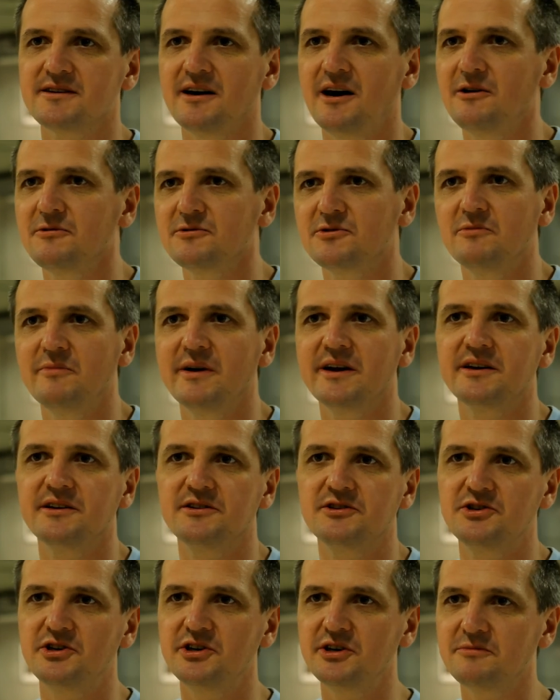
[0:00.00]
how to make
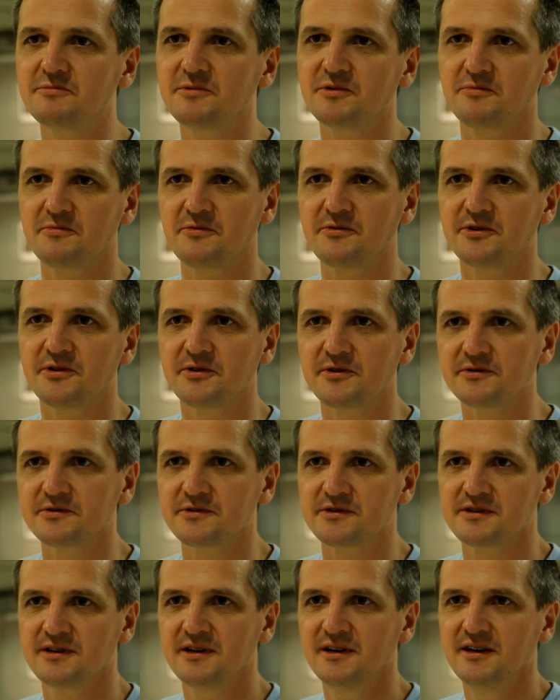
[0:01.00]
it cheap to
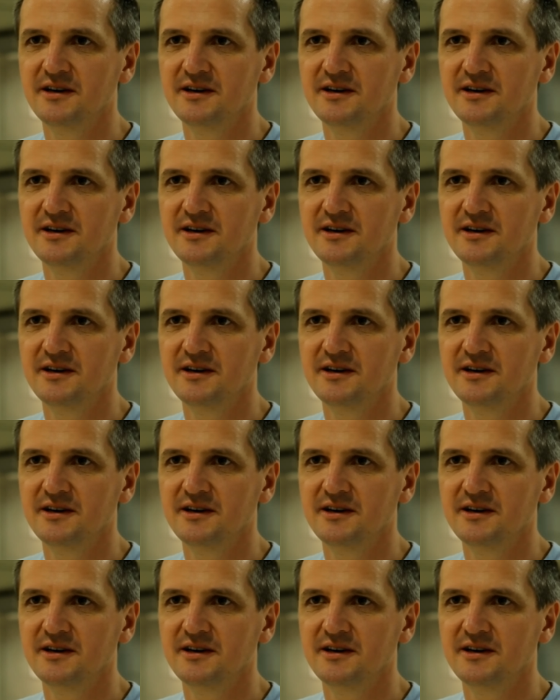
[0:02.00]
produce.